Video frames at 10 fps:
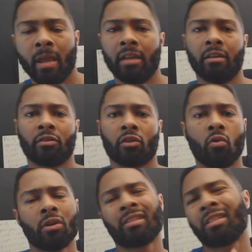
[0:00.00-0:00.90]
And there's a
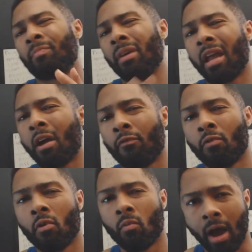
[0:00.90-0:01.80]
course that's been out
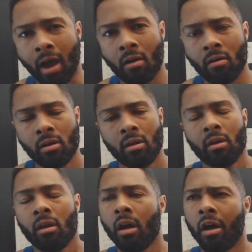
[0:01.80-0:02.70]
for a while,
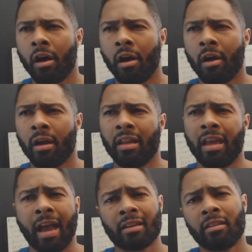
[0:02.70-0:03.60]
and
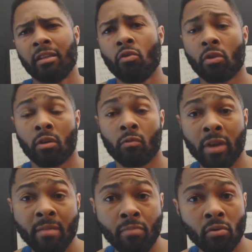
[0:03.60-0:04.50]
they're actually doing a
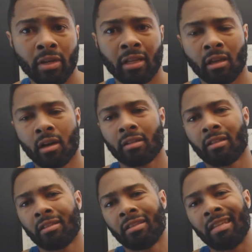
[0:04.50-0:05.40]
reboot that
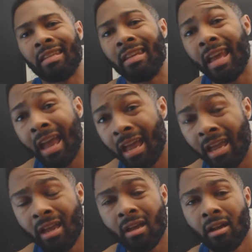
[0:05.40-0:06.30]
launches
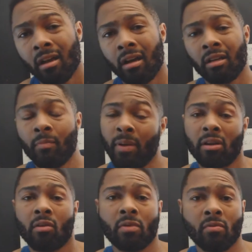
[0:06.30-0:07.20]
today,
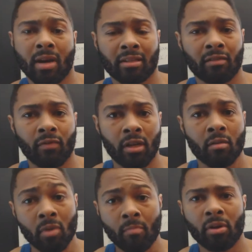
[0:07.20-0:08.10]
depending on when you watch this
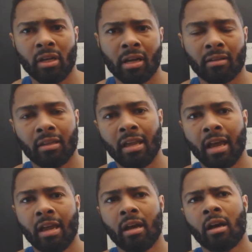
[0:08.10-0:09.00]
video, but I'm putting it out
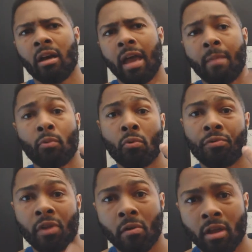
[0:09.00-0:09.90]
today, April
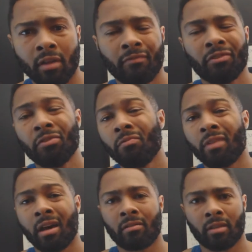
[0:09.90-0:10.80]
30th
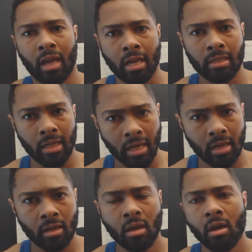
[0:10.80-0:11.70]

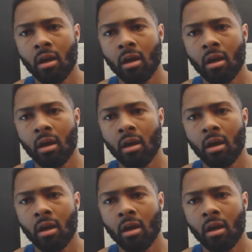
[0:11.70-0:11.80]
2018.